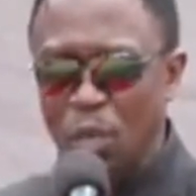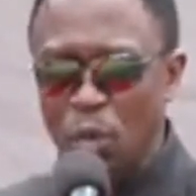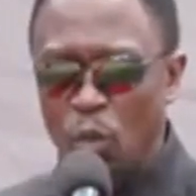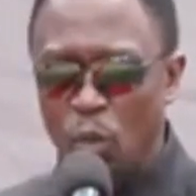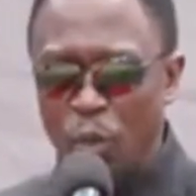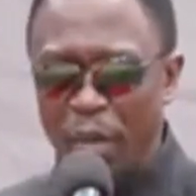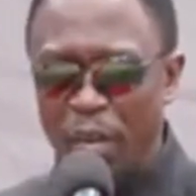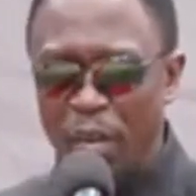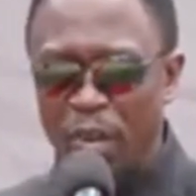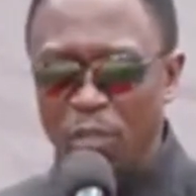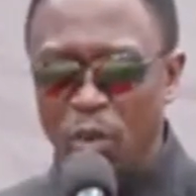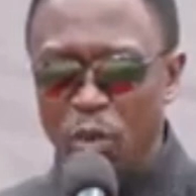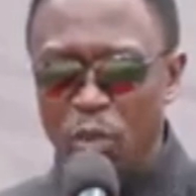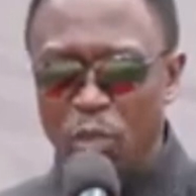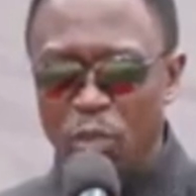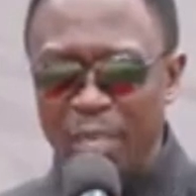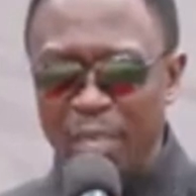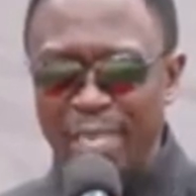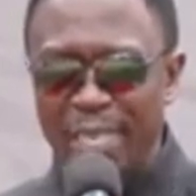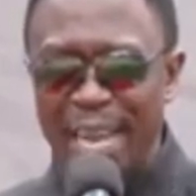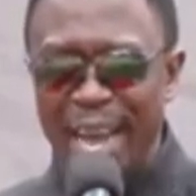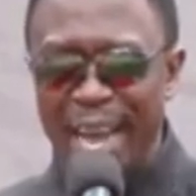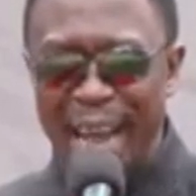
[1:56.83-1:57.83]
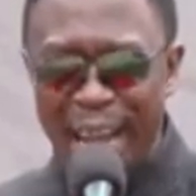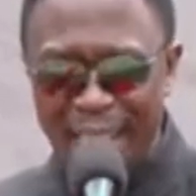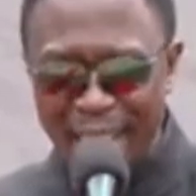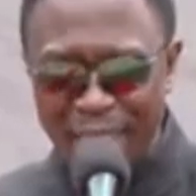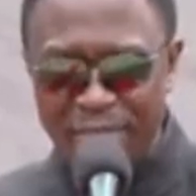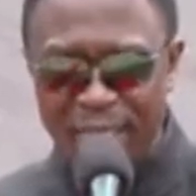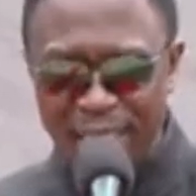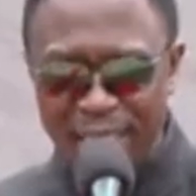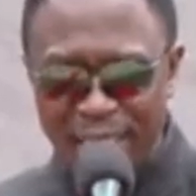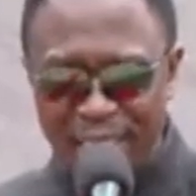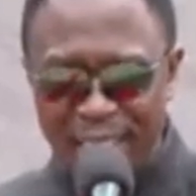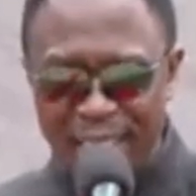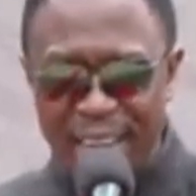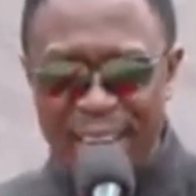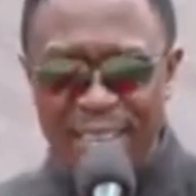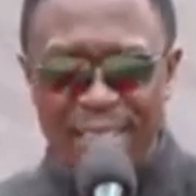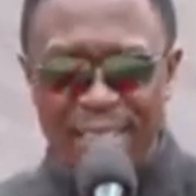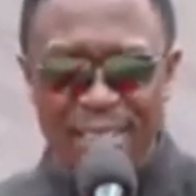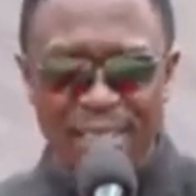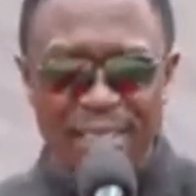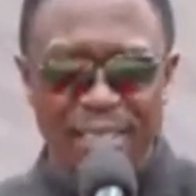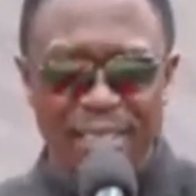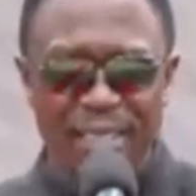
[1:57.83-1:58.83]
We have already
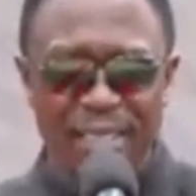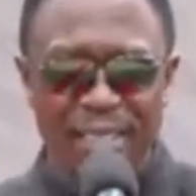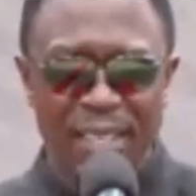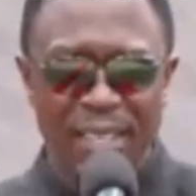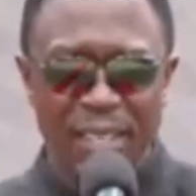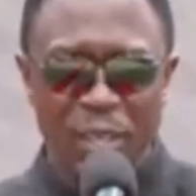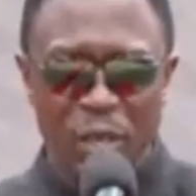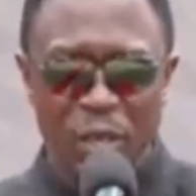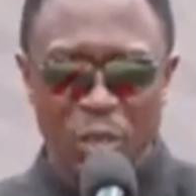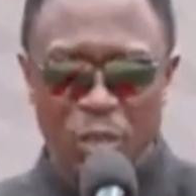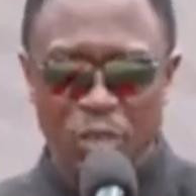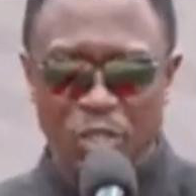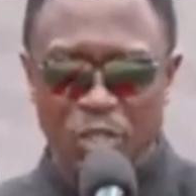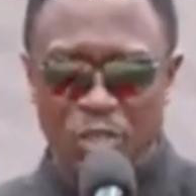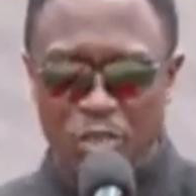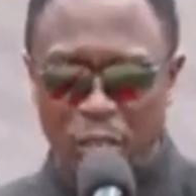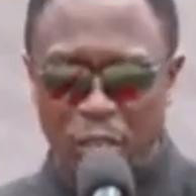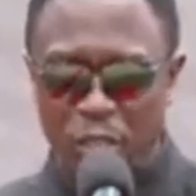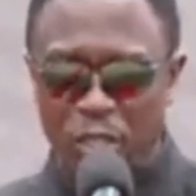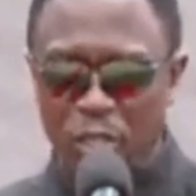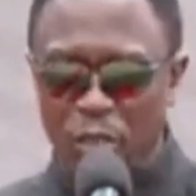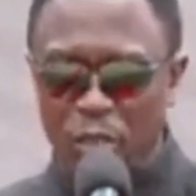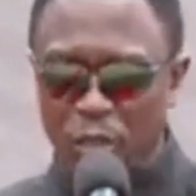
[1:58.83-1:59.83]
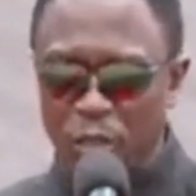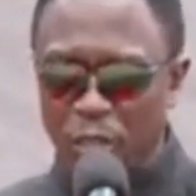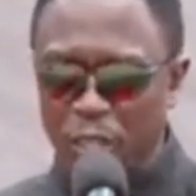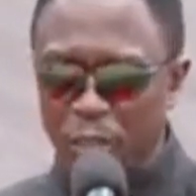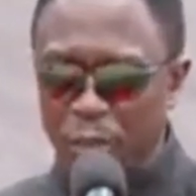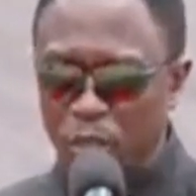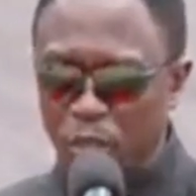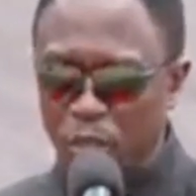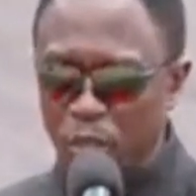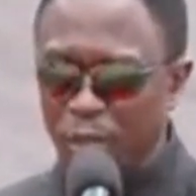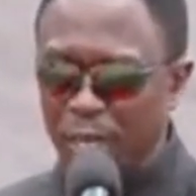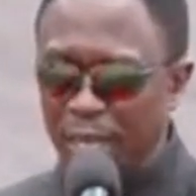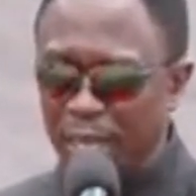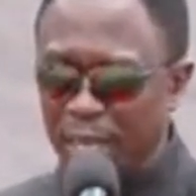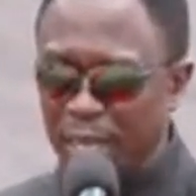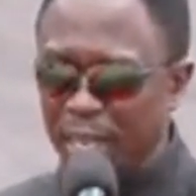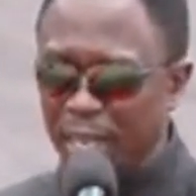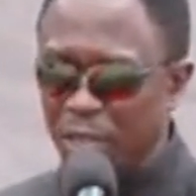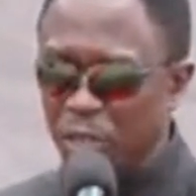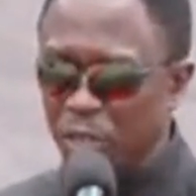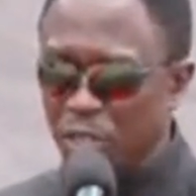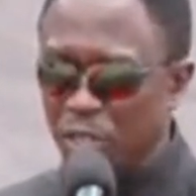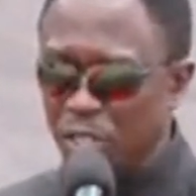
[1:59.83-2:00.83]
advertised the construction of Kipchoge
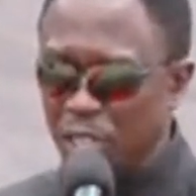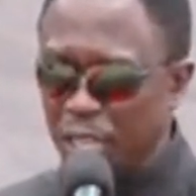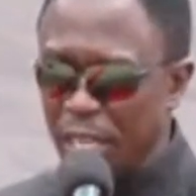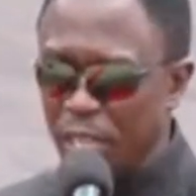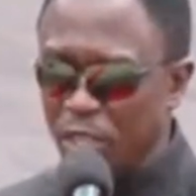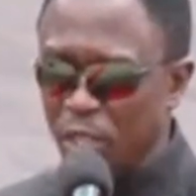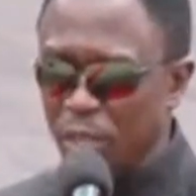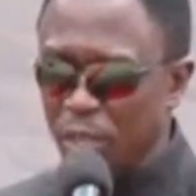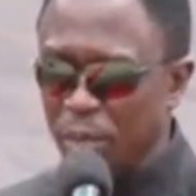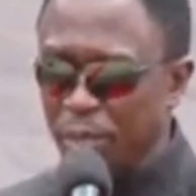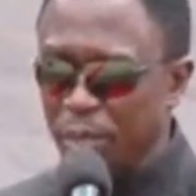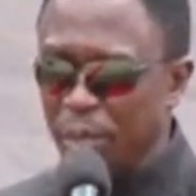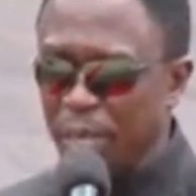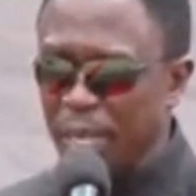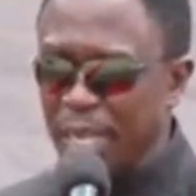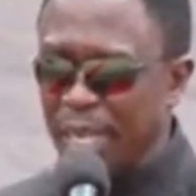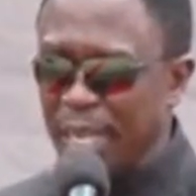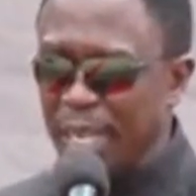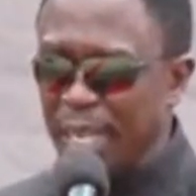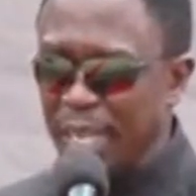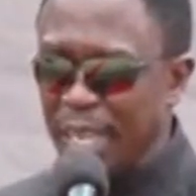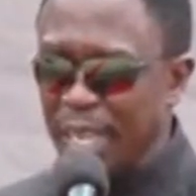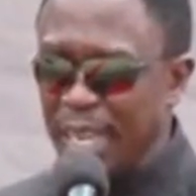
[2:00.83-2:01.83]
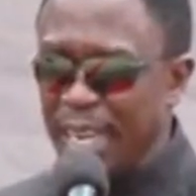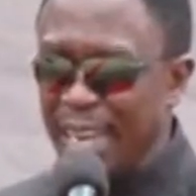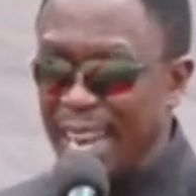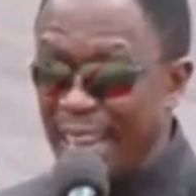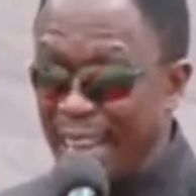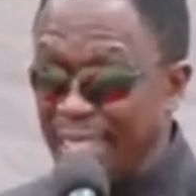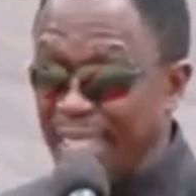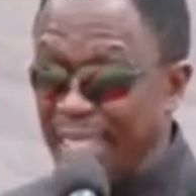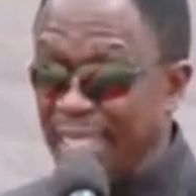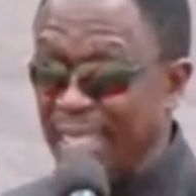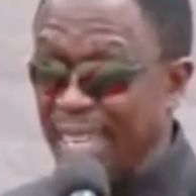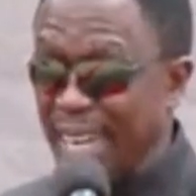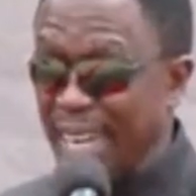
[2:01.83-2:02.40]
Keino Stadium in Nandi